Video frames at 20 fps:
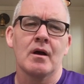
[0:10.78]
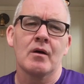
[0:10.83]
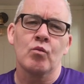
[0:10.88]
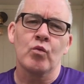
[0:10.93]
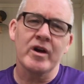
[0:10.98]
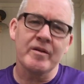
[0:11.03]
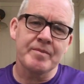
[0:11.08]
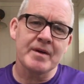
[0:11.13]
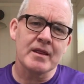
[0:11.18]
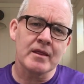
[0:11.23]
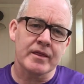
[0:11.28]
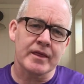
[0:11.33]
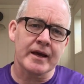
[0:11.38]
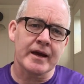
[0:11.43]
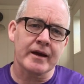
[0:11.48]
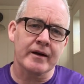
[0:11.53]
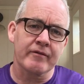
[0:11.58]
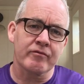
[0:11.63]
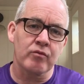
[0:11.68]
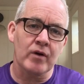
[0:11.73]
We've been
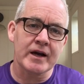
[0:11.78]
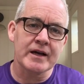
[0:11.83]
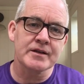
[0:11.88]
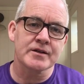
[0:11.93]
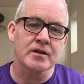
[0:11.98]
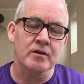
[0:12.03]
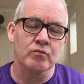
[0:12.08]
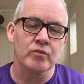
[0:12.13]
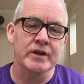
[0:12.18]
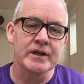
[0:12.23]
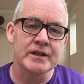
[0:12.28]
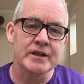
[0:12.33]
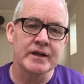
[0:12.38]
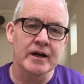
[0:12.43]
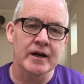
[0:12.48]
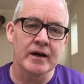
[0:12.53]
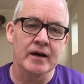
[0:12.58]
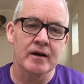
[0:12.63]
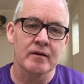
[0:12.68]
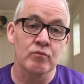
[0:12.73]
thinking of ways that
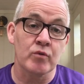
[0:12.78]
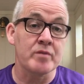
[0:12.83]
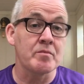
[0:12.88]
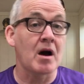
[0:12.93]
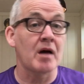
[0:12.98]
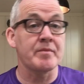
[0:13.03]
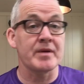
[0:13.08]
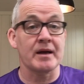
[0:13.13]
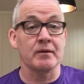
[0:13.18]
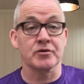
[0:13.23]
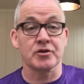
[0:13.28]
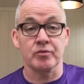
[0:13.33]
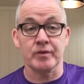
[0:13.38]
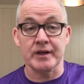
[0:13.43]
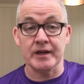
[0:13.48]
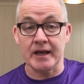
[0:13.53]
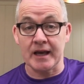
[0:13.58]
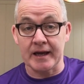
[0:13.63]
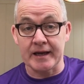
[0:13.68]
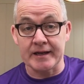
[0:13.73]
we might be able to
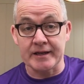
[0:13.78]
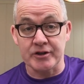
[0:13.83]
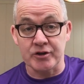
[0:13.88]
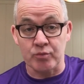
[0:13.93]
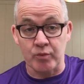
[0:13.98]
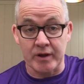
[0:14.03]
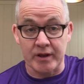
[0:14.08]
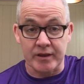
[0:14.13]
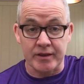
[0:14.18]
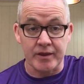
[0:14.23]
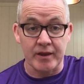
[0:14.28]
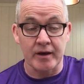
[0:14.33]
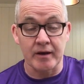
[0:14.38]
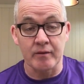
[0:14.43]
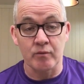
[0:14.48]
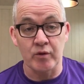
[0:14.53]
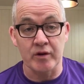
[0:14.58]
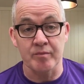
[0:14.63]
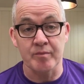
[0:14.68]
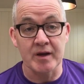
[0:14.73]
engage
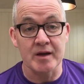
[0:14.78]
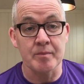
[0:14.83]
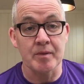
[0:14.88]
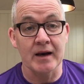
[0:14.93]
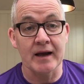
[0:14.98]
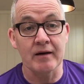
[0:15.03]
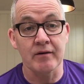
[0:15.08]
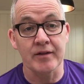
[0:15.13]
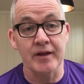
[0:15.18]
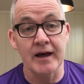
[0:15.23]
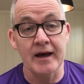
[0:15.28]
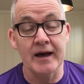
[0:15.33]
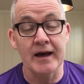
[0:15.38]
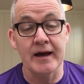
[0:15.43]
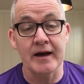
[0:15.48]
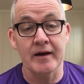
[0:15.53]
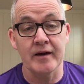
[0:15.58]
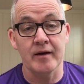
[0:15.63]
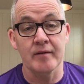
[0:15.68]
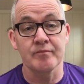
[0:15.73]
with people out
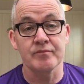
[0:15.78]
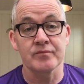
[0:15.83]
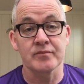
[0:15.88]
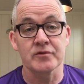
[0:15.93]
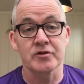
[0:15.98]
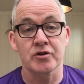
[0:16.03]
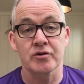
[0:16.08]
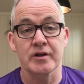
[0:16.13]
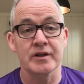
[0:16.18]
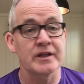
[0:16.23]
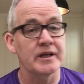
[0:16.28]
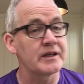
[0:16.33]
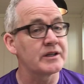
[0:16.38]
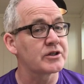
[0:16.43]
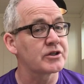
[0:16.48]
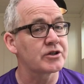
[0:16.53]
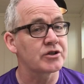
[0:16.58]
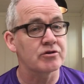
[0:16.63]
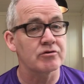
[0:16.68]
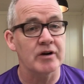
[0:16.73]
there during these
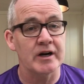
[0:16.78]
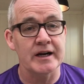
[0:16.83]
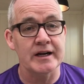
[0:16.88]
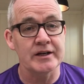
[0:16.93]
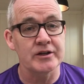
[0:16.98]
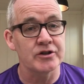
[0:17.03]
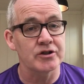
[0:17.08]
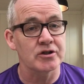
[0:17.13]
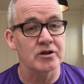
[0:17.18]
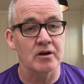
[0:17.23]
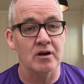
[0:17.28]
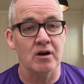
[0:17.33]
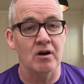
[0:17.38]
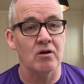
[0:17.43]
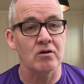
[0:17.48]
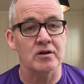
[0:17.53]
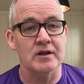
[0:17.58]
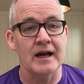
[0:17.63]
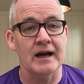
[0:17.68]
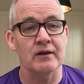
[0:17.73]
strange
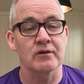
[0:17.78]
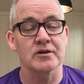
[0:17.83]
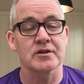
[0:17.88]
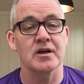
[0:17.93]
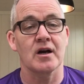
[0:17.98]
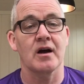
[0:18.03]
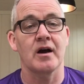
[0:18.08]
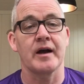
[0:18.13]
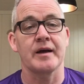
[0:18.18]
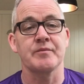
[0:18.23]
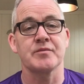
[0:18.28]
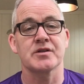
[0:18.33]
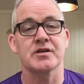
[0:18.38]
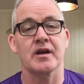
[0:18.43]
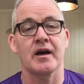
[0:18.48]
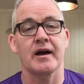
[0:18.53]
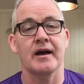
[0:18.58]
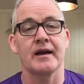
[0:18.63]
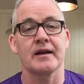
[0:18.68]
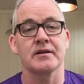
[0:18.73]
lockdown times.
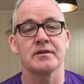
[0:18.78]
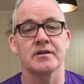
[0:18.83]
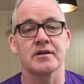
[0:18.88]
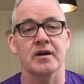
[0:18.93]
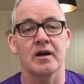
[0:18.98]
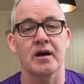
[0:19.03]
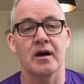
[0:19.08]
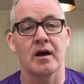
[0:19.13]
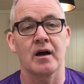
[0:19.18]
And